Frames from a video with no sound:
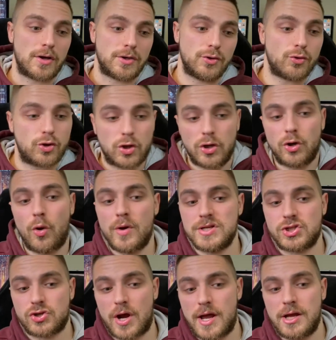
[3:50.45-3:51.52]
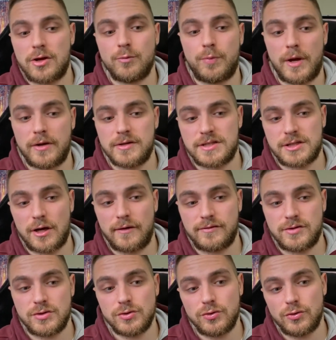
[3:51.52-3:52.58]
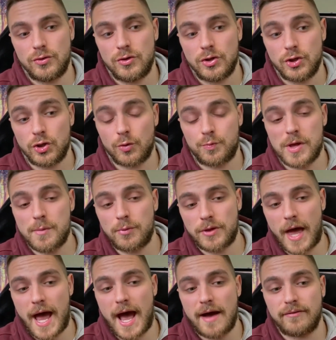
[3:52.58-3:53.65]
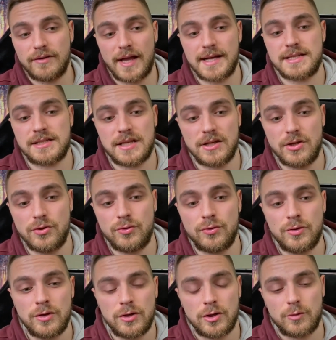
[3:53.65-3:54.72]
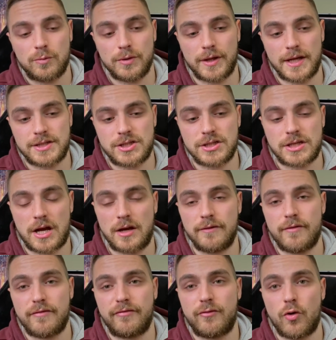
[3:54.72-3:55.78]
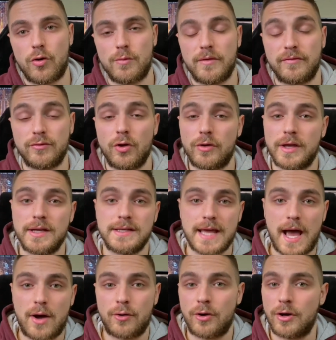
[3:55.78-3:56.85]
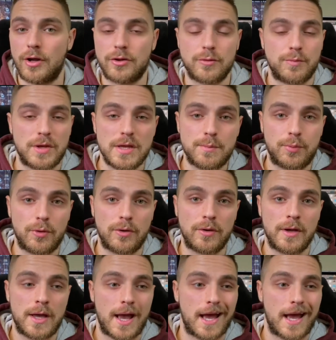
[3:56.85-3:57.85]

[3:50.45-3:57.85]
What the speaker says: You could always try and compare yourself to, you know, people that have less than you, but that's just kind of a form of looking down on other people.